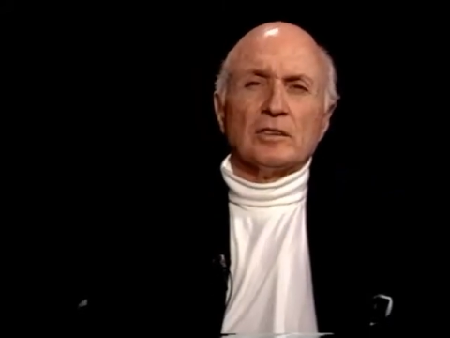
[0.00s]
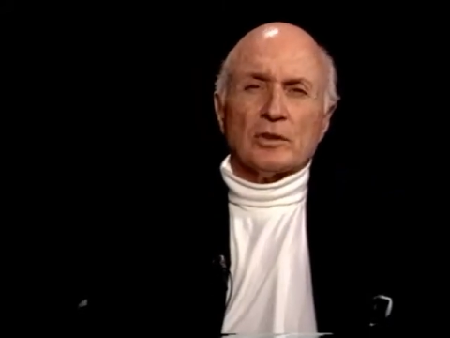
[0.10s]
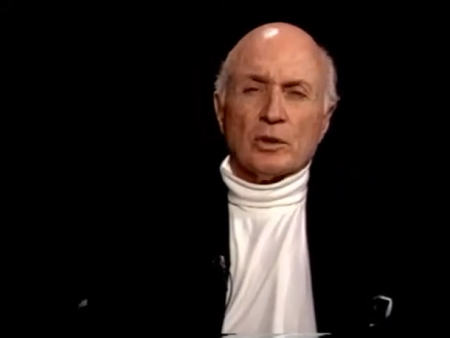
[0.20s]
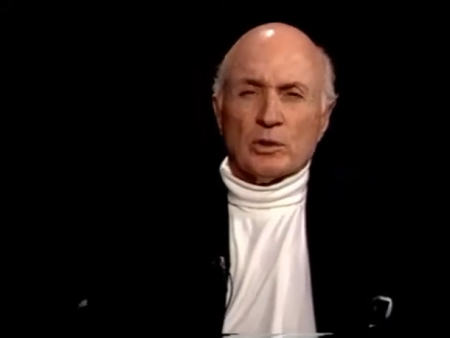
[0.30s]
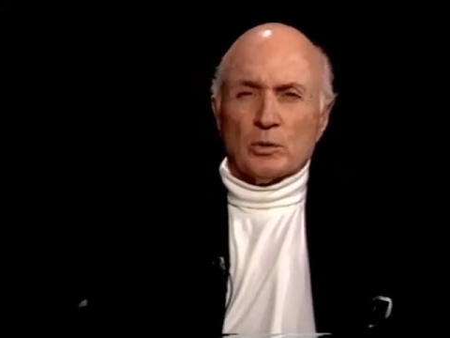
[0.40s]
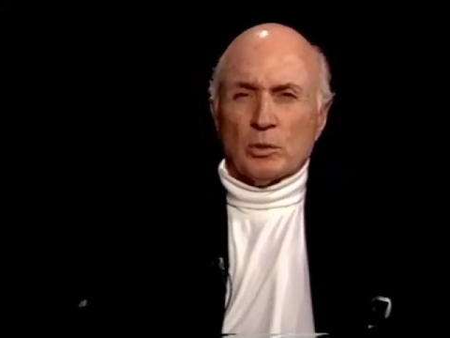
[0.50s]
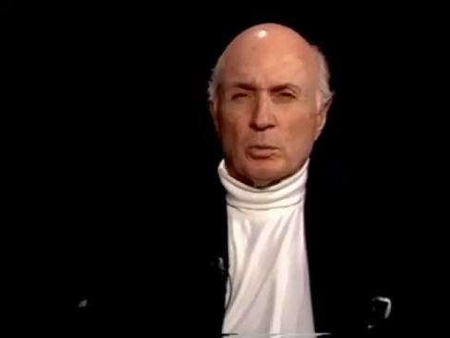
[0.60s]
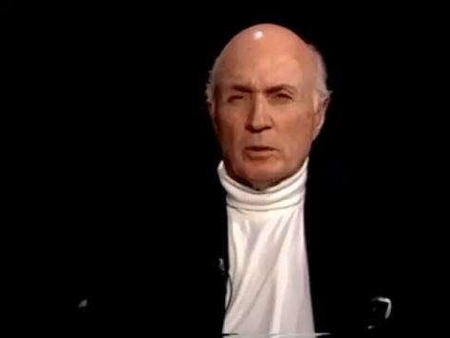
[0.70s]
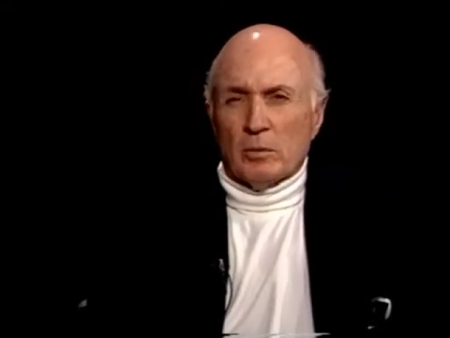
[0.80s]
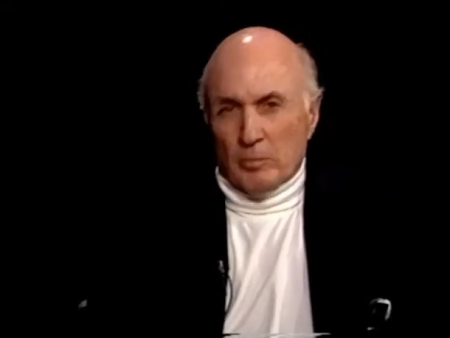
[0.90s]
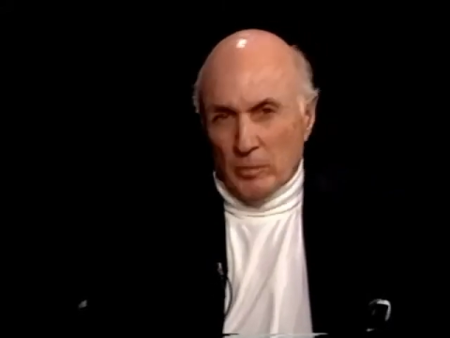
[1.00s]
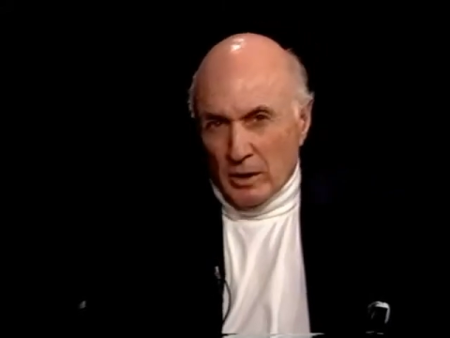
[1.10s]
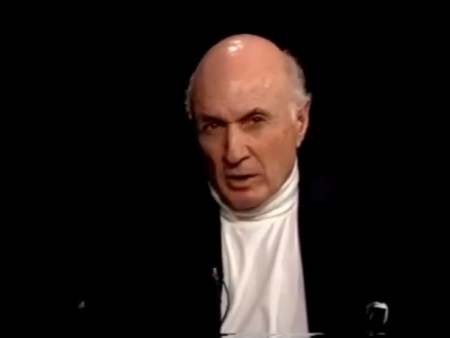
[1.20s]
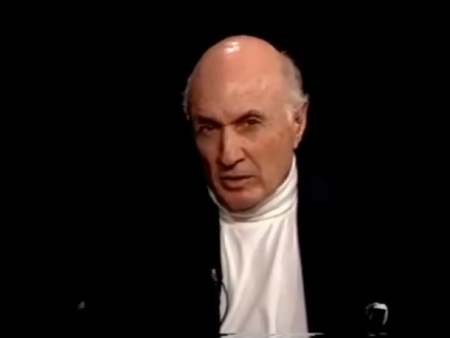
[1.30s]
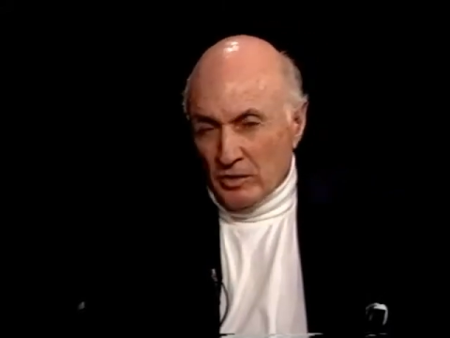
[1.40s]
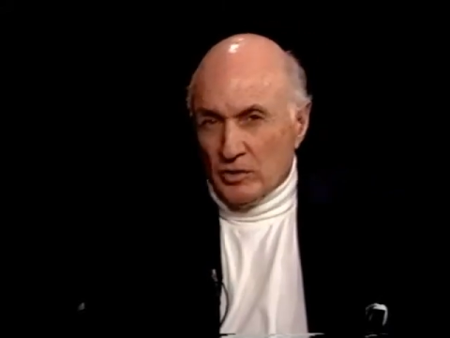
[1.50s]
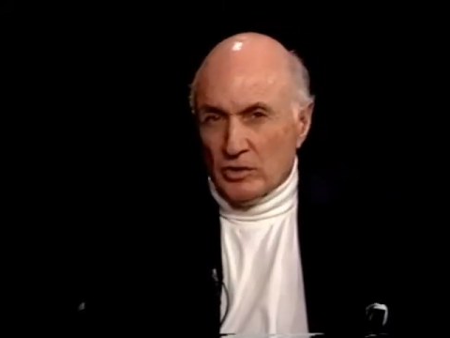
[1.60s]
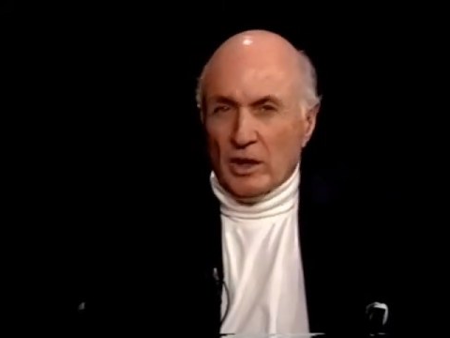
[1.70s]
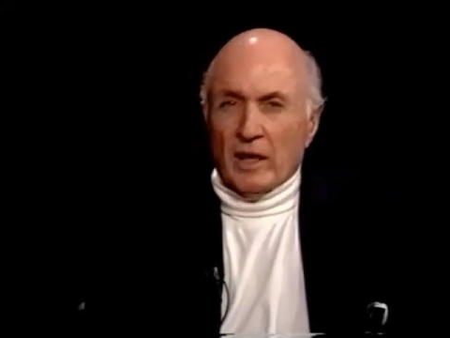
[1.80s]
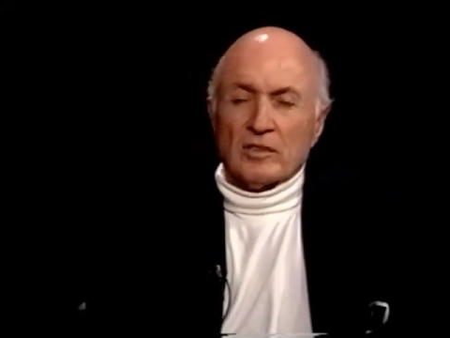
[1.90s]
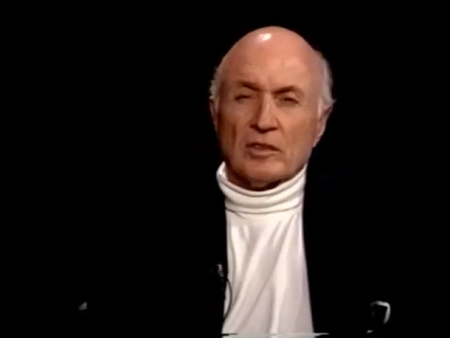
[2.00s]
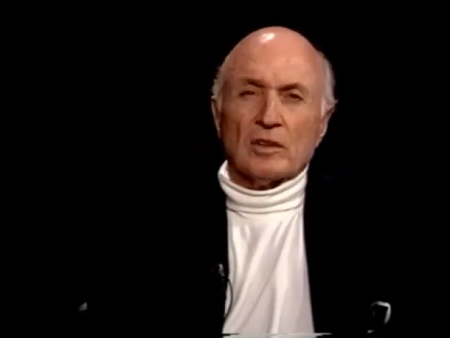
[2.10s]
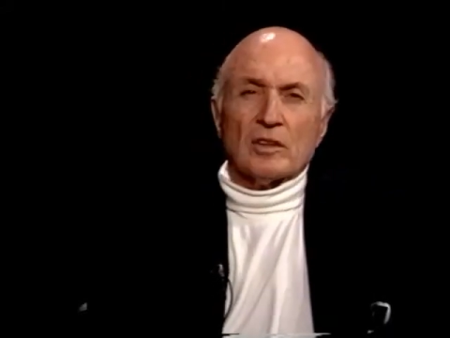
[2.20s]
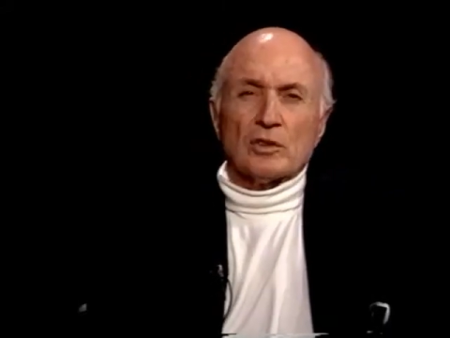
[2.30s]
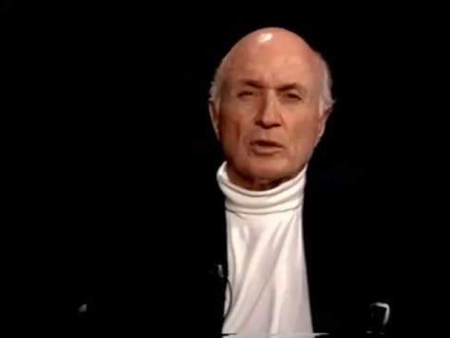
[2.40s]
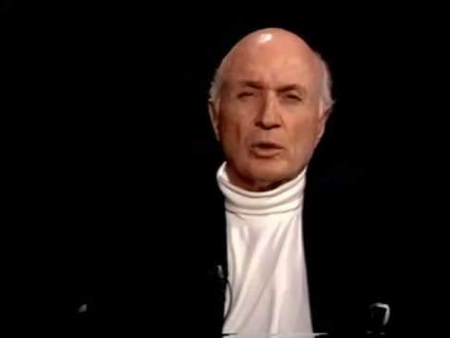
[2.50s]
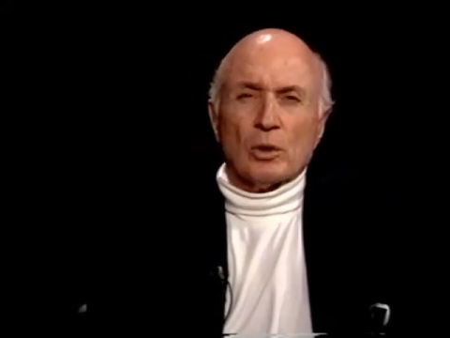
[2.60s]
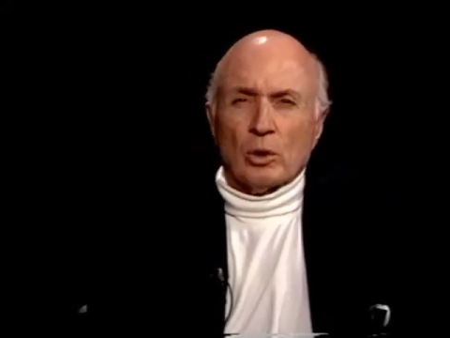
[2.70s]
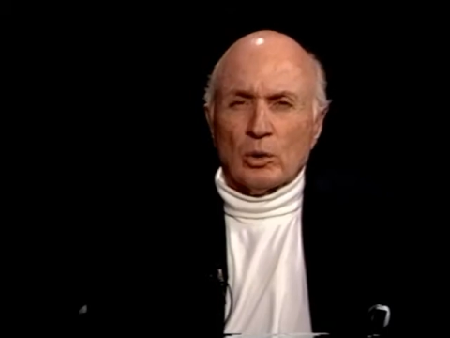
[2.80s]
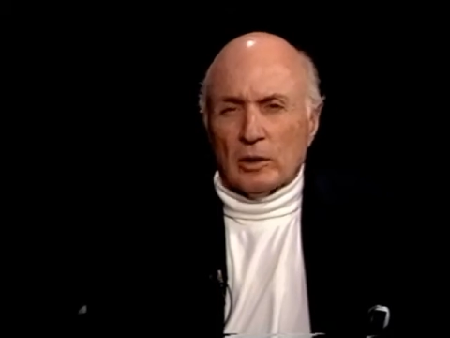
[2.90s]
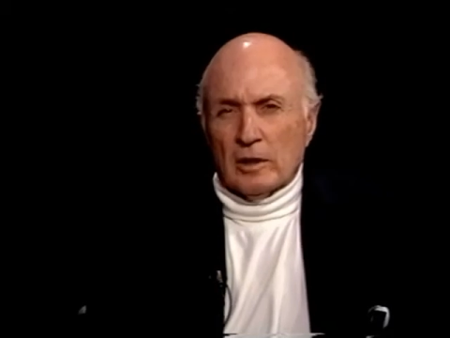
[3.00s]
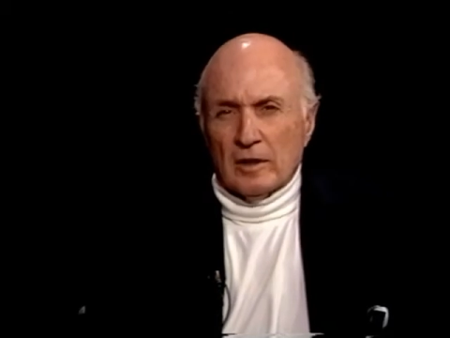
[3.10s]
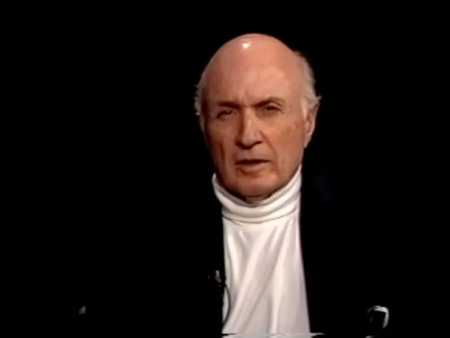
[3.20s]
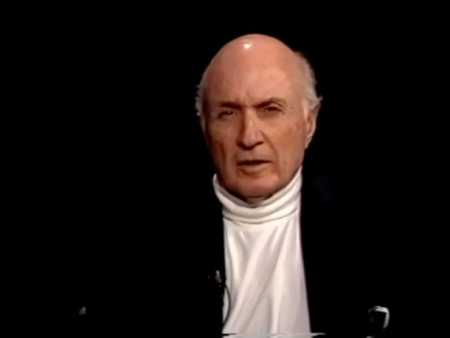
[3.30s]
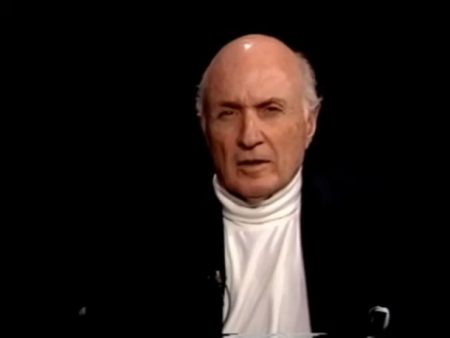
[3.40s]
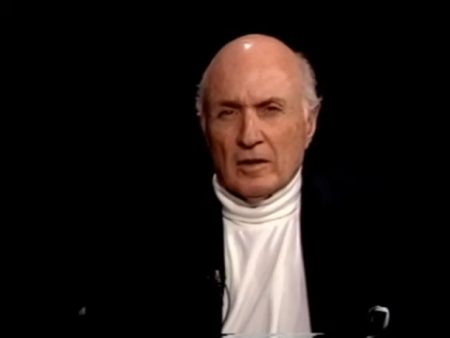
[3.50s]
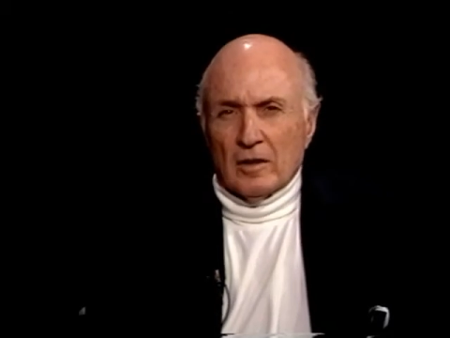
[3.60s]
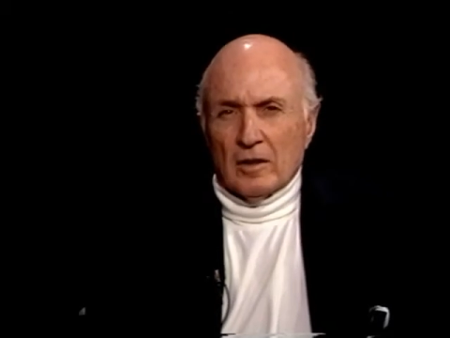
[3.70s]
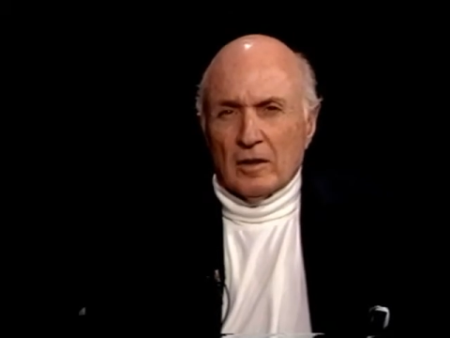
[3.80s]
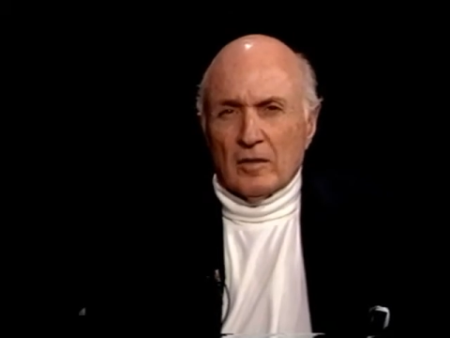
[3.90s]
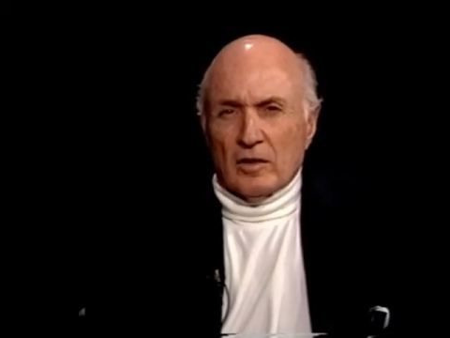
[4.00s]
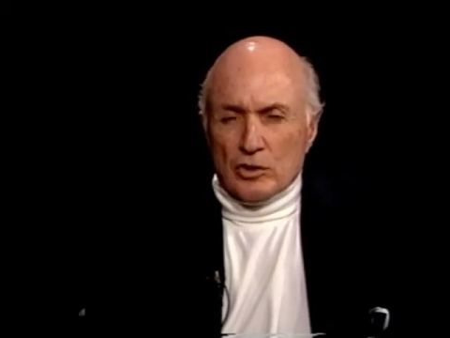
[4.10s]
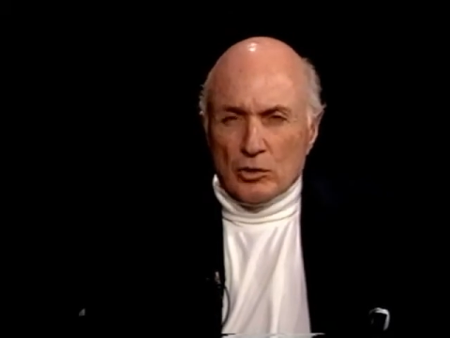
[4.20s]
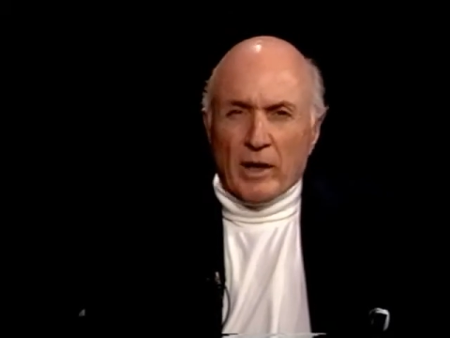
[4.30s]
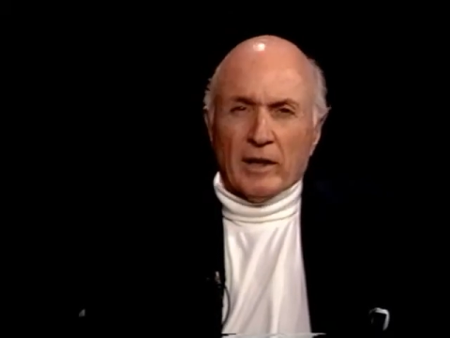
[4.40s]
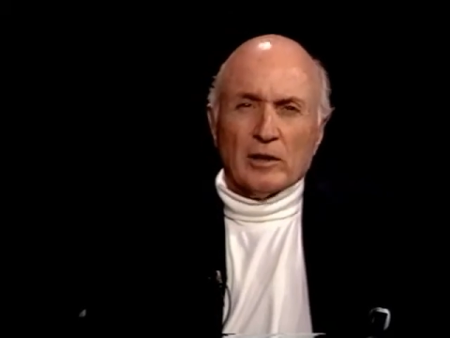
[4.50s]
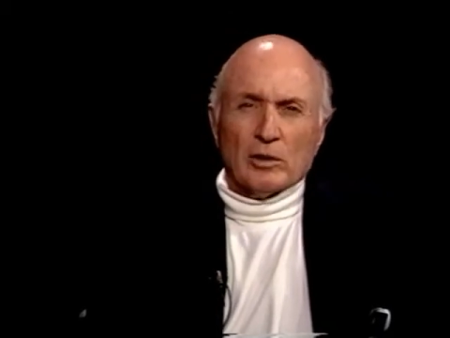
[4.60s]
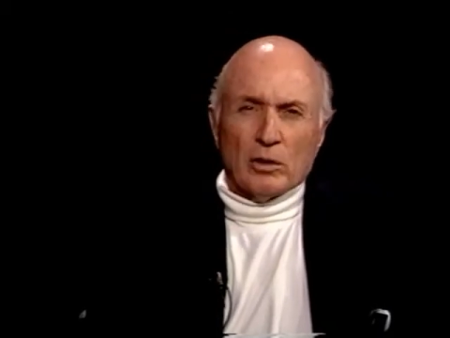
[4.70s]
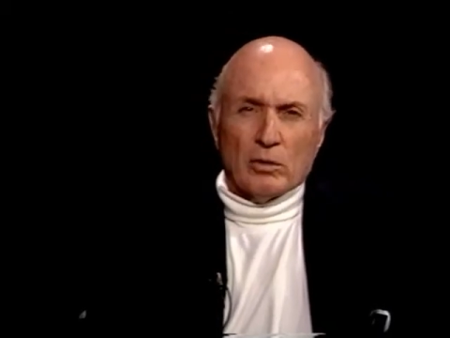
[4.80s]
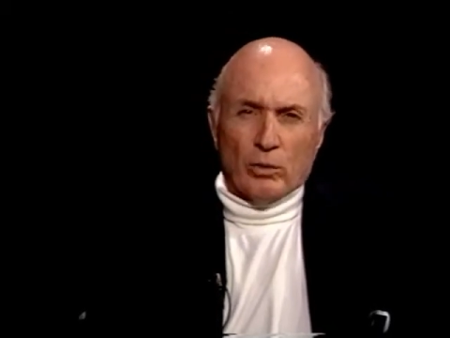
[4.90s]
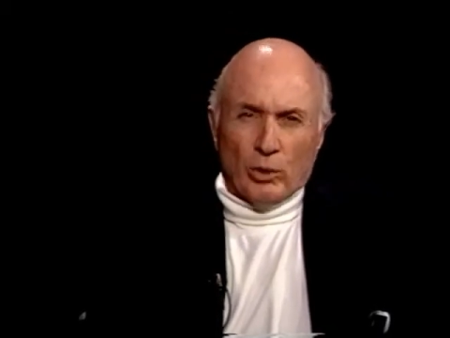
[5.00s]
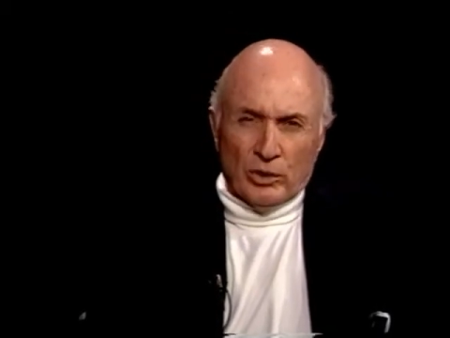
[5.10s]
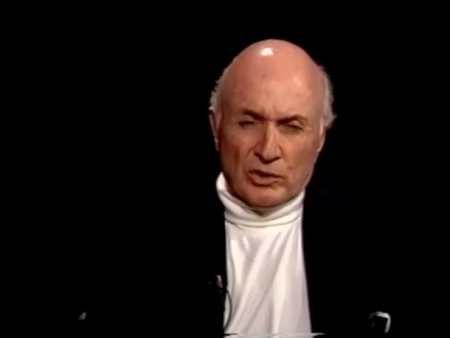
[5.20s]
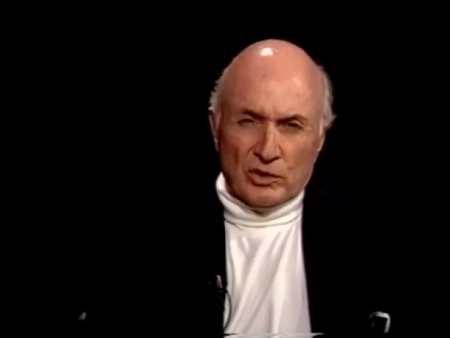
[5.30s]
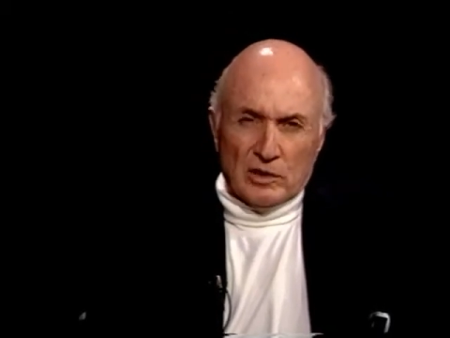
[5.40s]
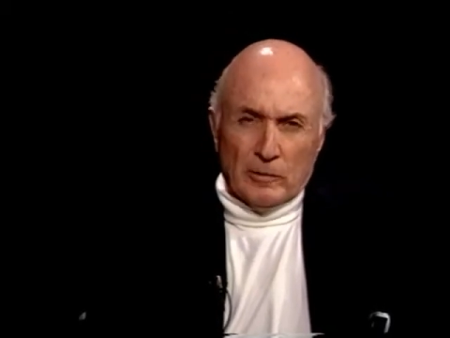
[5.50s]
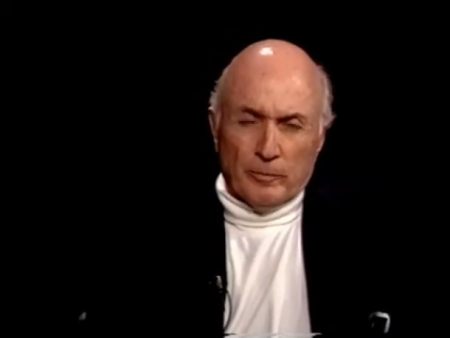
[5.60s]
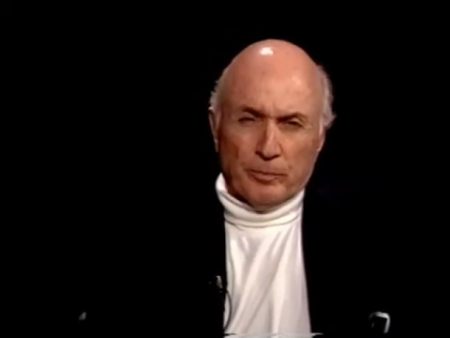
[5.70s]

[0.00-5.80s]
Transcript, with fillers: She joins with me because she has a condition called the Strangled Voice.